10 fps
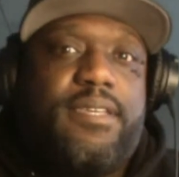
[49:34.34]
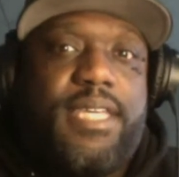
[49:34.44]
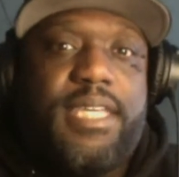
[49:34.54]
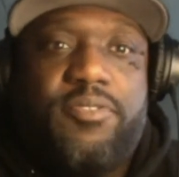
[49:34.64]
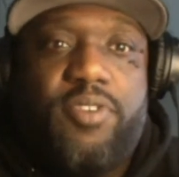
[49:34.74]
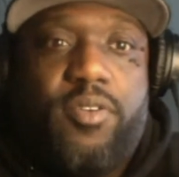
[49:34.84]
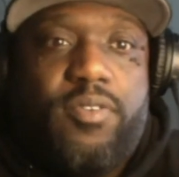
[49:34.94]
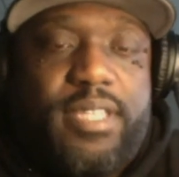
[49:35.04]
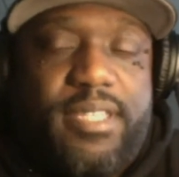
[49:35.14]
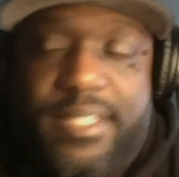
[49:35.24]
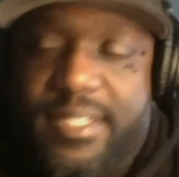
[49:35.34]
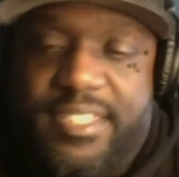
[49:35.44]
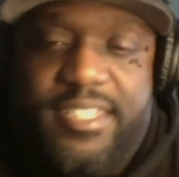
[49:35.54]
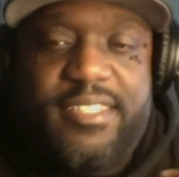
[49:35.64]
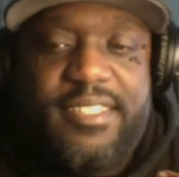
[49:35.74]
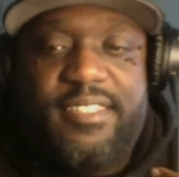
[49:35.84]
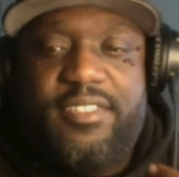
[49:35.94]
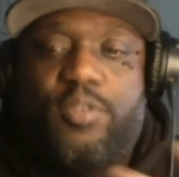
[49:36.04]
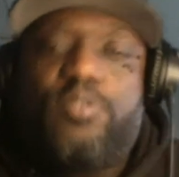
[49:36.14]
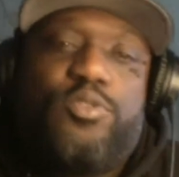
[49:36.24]
It just,
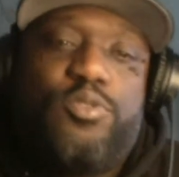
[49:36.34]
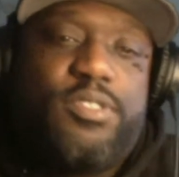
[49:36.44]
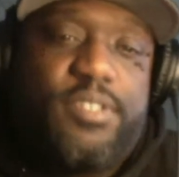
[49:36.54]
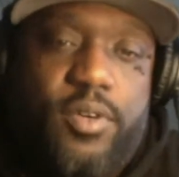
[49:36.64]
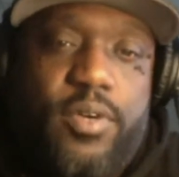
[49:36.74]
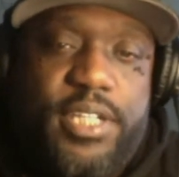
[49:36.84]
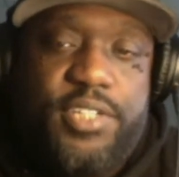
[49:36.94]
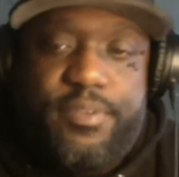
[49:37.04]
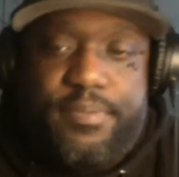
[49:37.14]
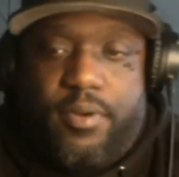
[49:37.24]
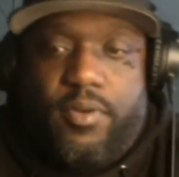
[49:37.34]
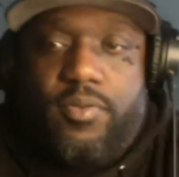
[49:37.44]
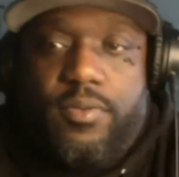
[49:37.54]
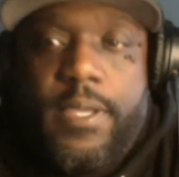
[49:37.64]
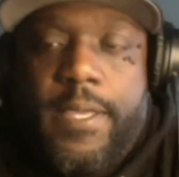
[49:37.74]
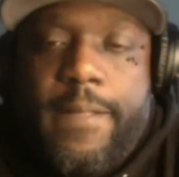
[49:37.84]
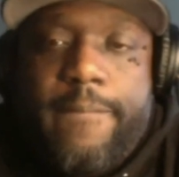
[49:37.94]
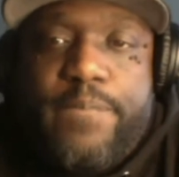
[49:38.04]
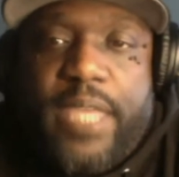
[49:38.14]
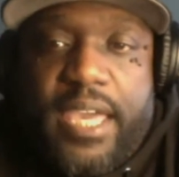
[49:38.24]
those dudes are so injury prone.
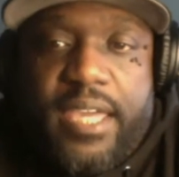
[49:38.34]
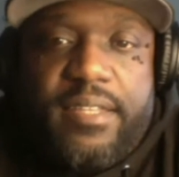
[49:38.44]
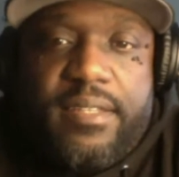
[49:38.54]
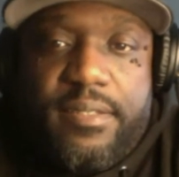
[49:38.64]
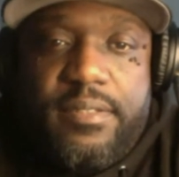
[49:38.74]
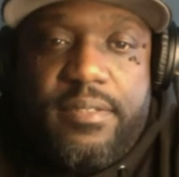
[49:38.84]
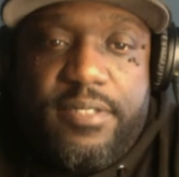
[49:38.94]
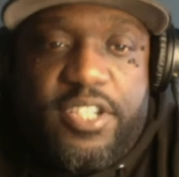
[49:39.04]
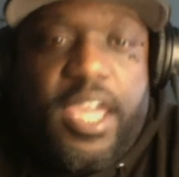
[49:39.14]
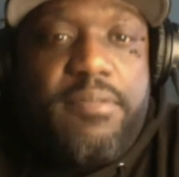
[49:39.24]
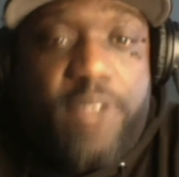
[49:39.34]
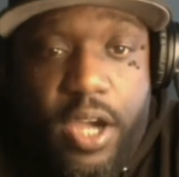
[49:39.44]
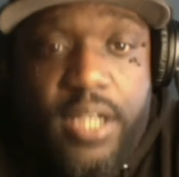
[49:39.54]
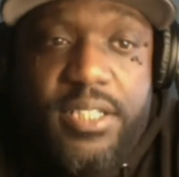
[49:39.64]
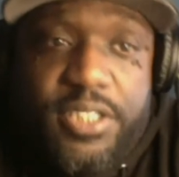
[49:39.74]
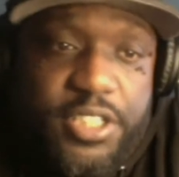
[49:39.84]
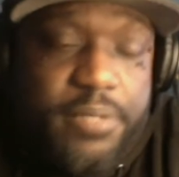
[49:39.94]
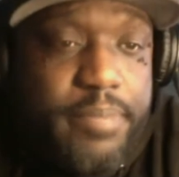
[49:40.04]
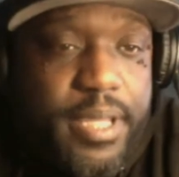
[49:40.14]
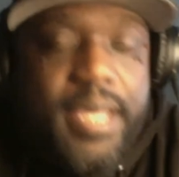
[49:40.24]
And James Harden
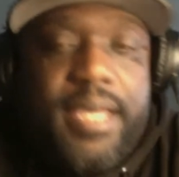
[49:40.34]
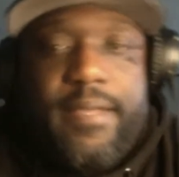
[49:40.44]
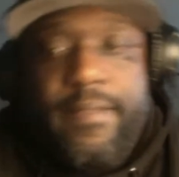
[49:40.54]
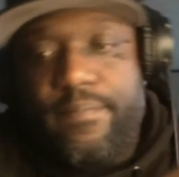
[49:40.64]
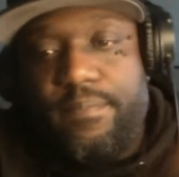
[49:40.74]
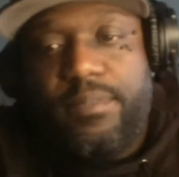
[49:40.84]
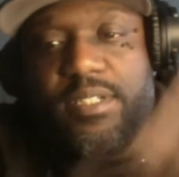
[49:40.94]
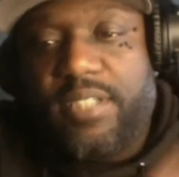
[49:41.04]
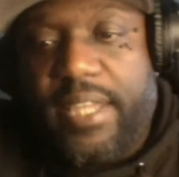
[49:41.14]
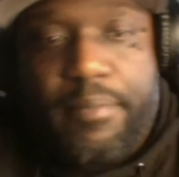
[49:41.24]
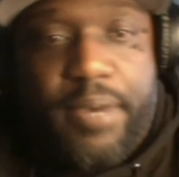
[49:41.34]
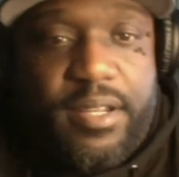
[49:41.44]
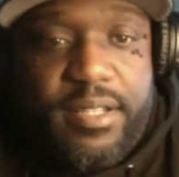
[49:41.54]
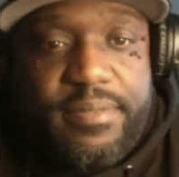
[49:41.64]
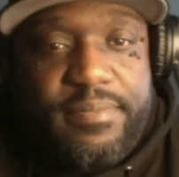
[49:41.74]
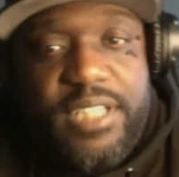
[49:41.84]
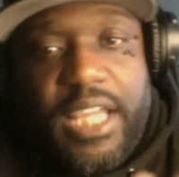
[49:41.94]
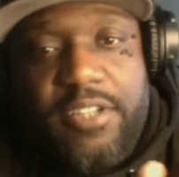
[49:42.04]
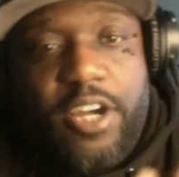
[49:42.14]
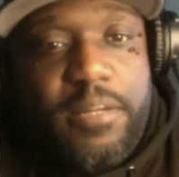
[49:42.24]
should, think about it.
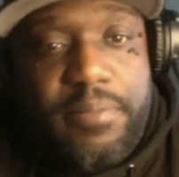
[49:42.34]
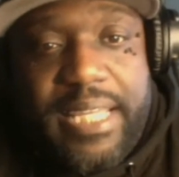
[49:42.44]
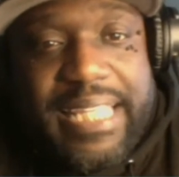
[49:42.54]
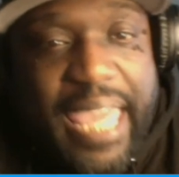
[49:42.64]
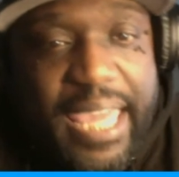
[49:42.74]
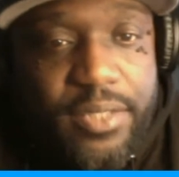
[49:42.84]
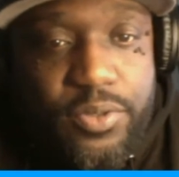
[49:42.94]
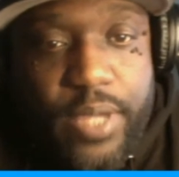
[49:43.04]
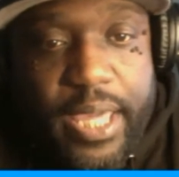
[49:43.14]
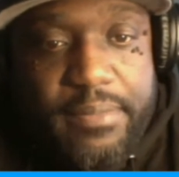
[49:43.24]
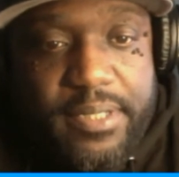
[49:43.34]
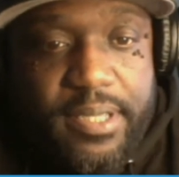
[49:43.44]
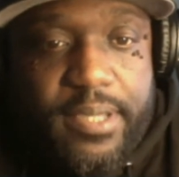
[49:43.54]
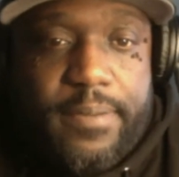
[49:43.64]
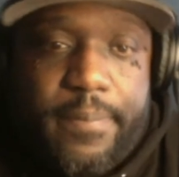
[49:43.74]
James Harden played 82 games a year.